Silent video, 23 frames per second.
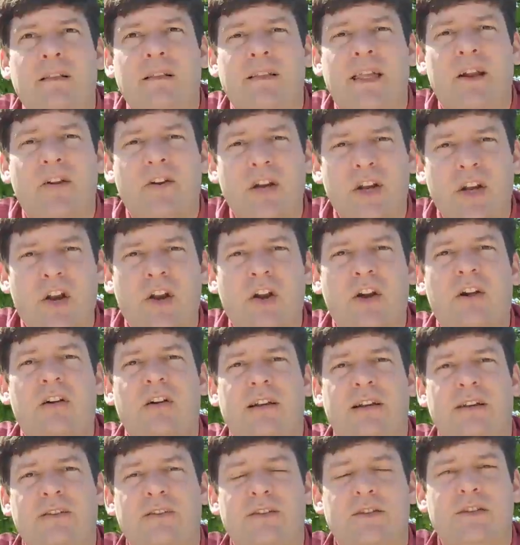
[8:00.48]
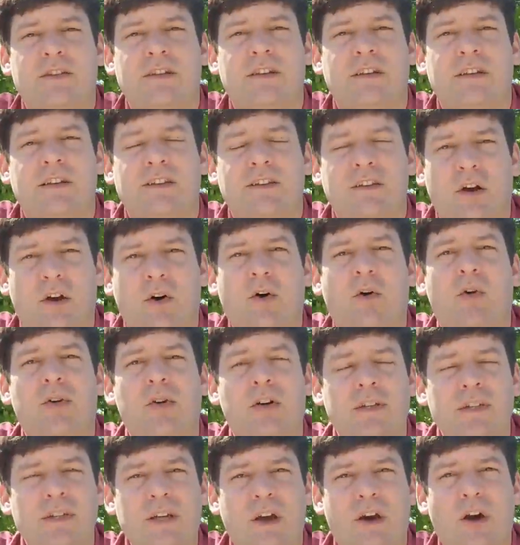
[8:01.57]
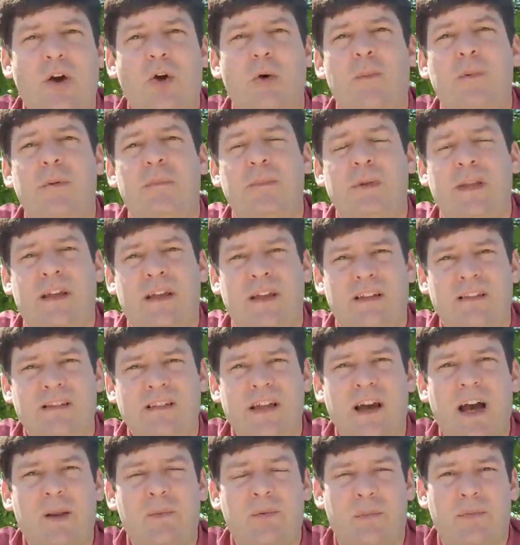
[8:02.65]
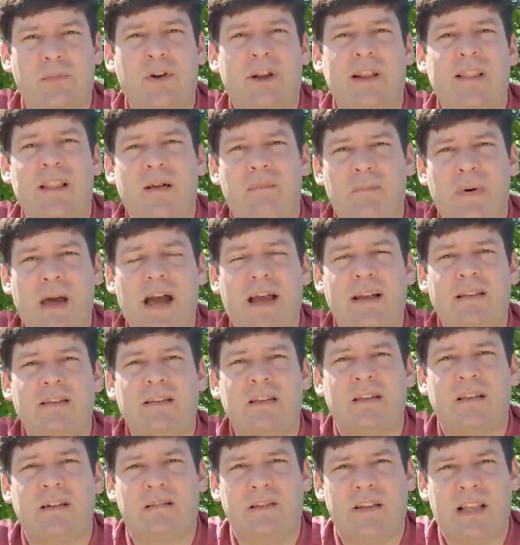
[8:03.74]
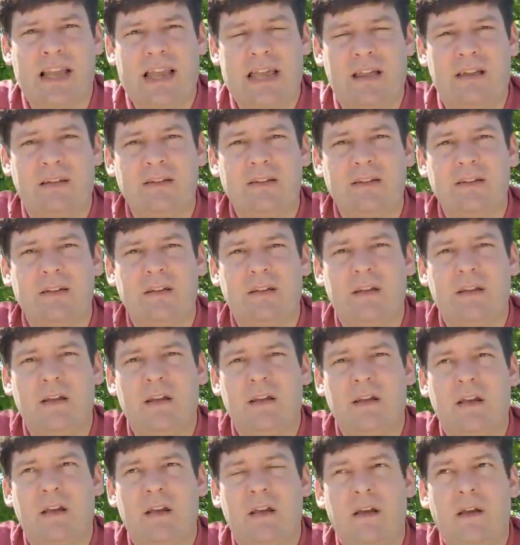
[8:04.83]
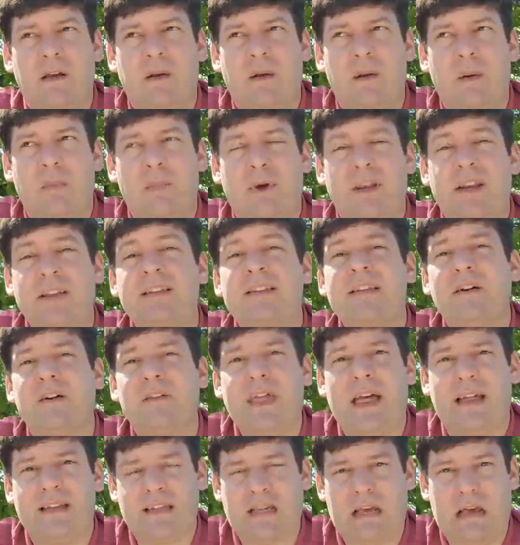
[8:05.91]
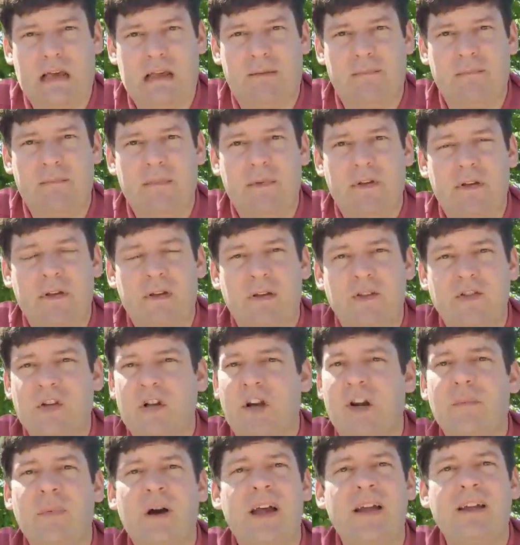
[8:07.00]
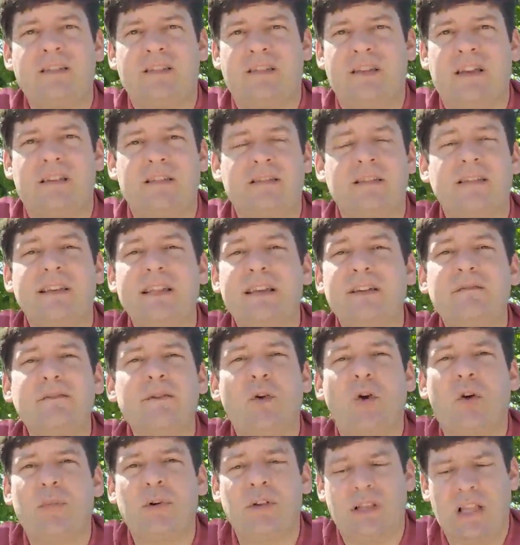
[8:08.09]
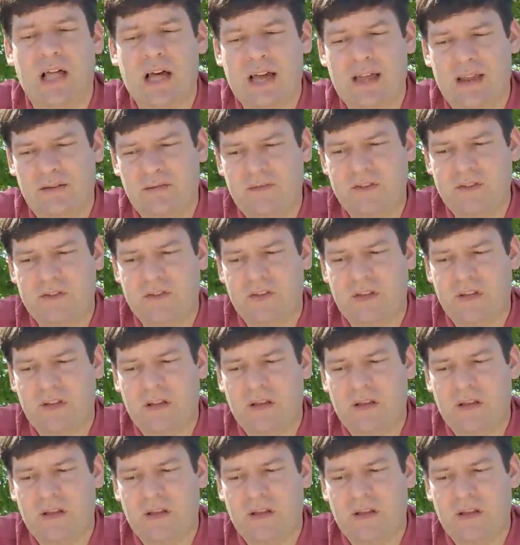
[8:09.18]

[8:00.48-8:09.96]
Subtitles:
They're encouraged to hold on to hope because God would bring them back to their land. But until that time, Jeremiah says, live normal lives.